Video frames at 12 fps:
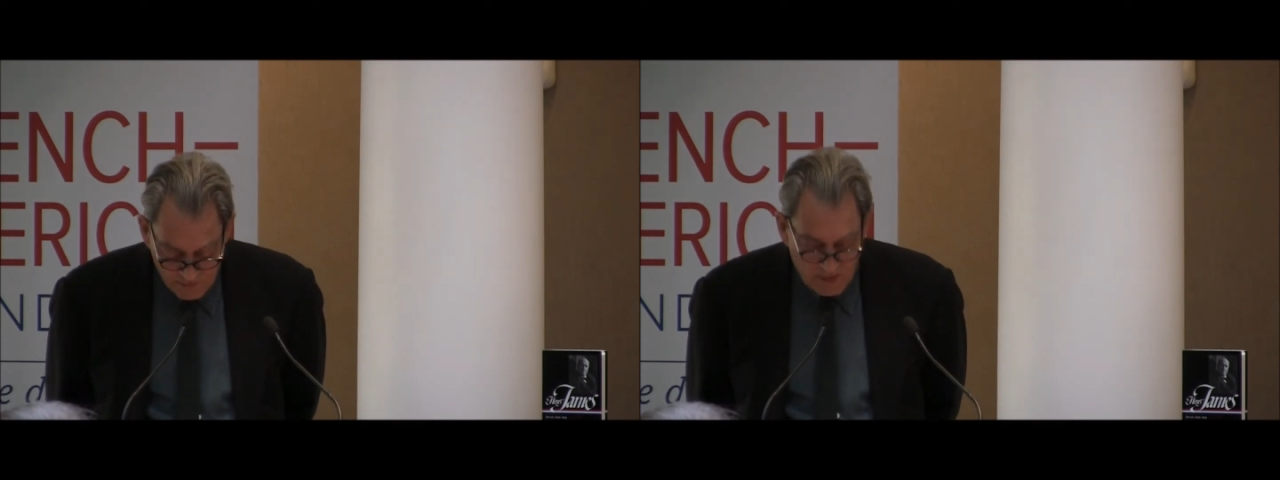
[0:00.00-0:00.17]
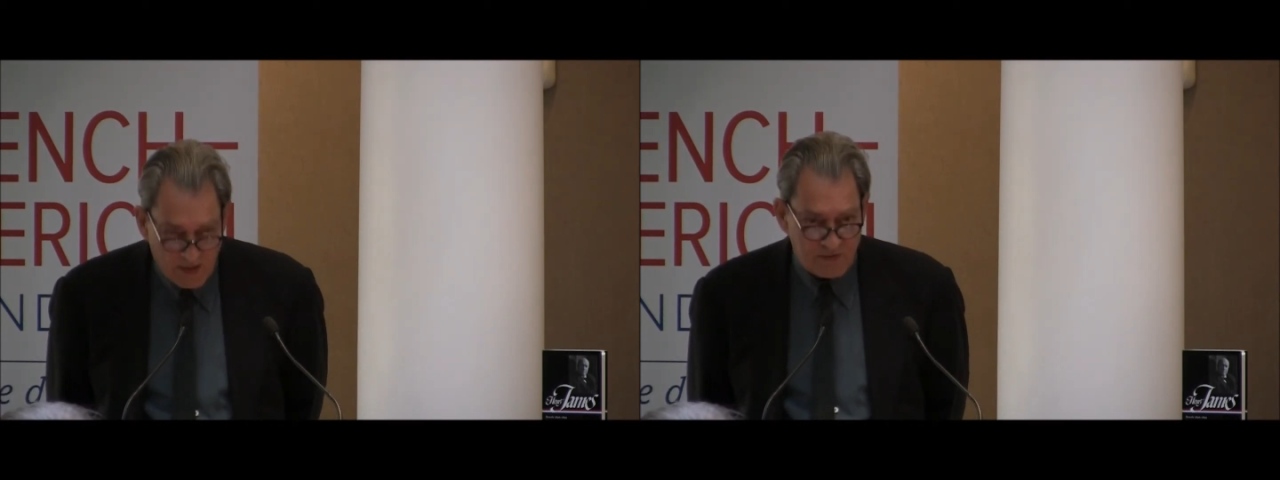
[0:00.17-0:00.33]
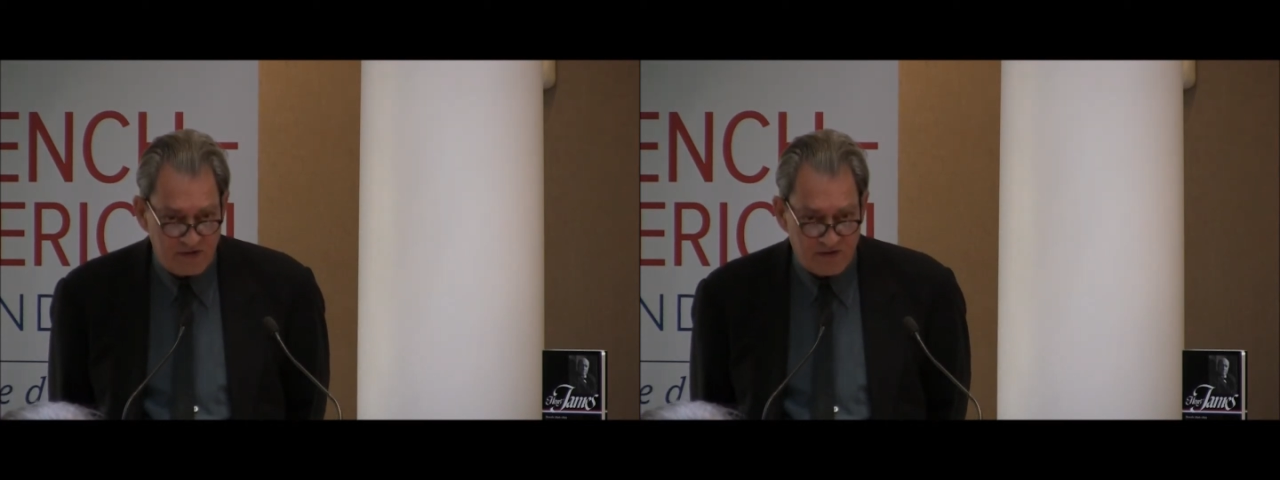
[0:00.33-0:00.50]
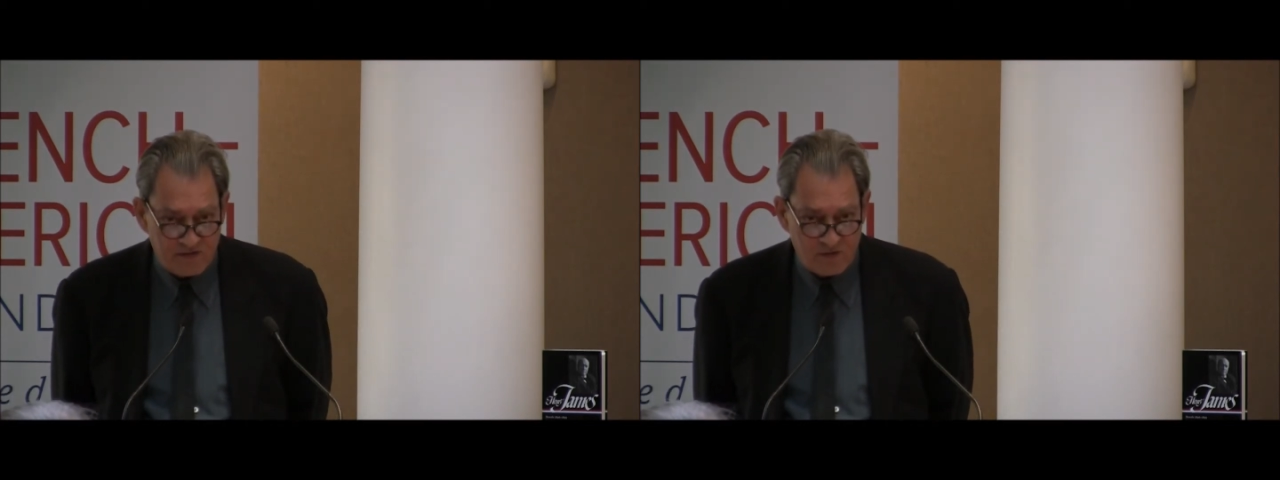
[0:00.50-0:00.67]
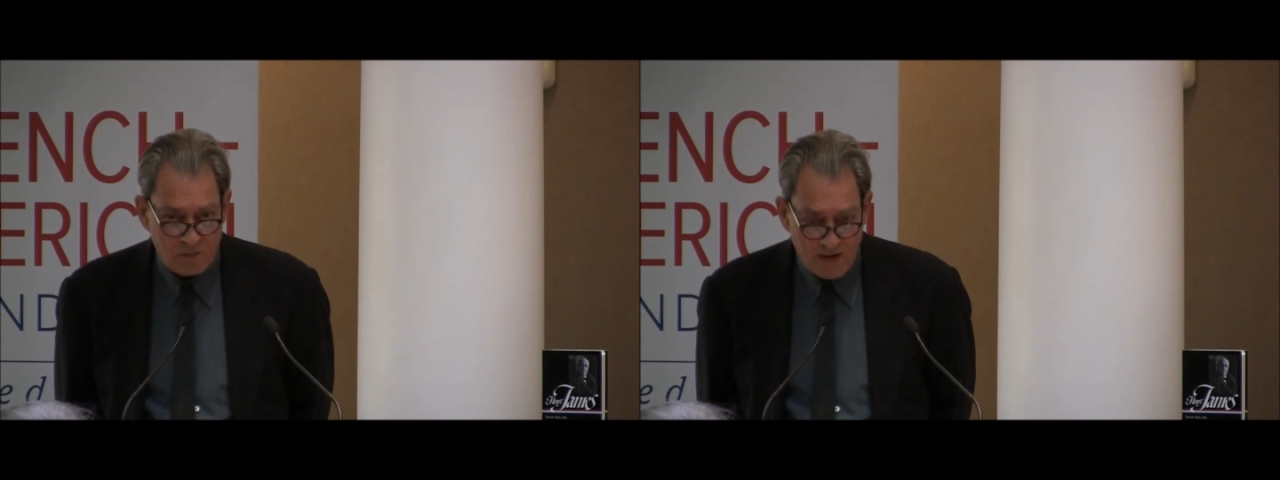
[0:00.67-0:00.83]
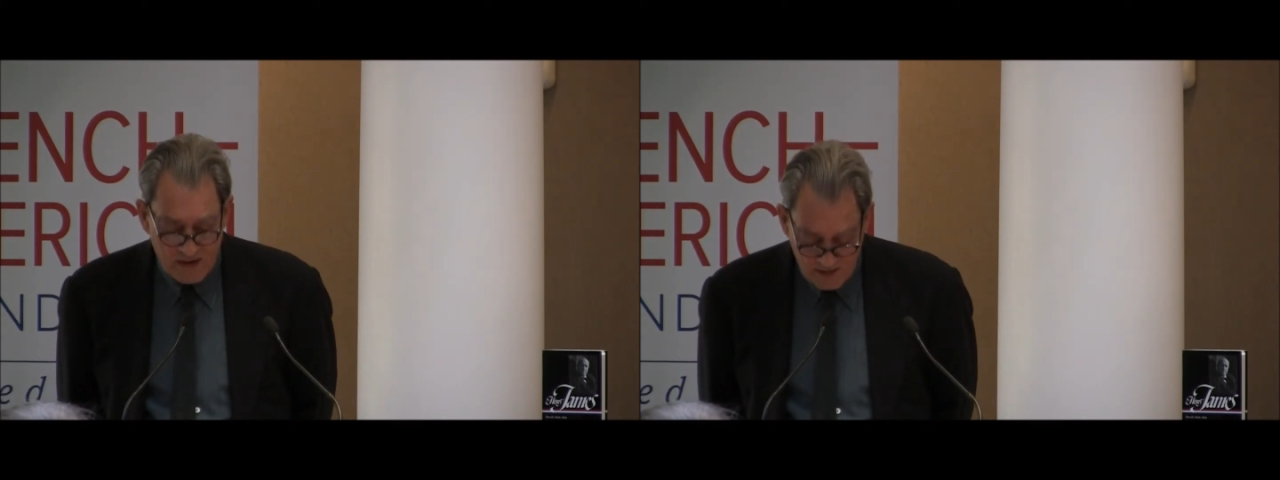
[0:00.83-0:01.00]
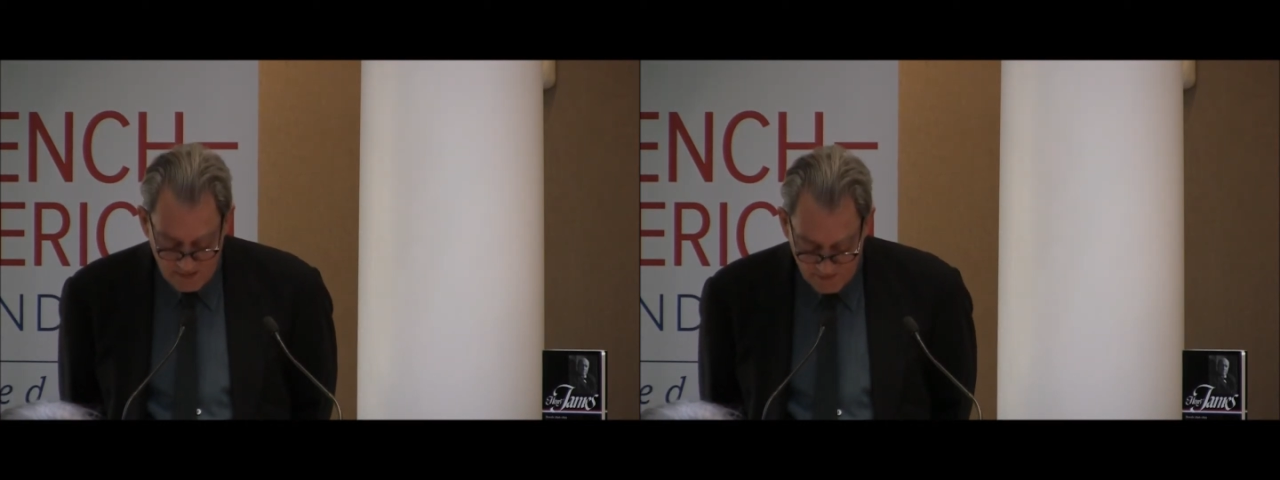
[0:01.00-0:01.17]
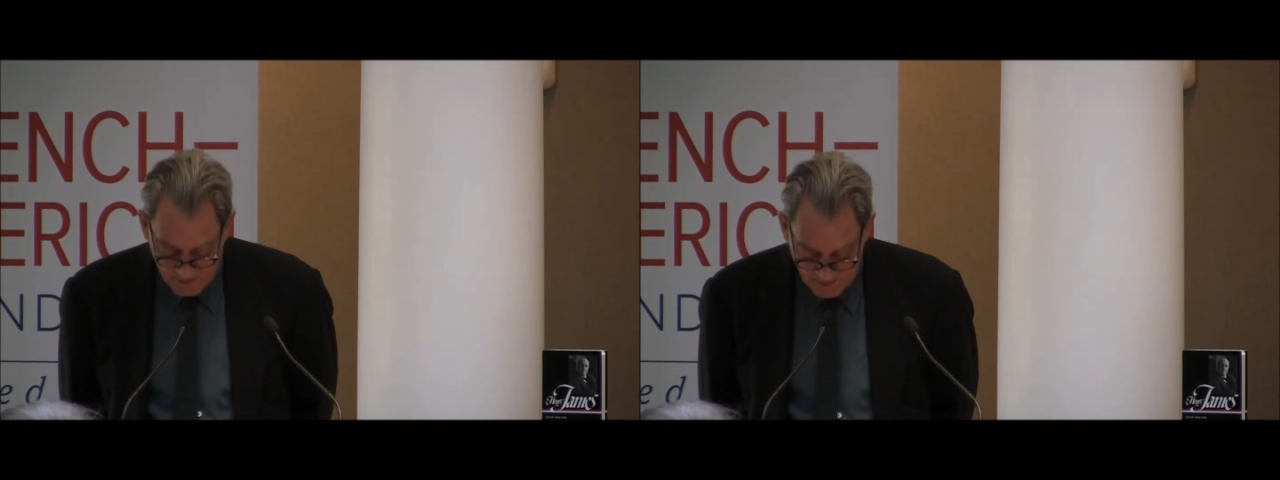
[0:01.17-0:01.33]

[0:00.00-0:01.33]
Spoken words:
when he was just 20 years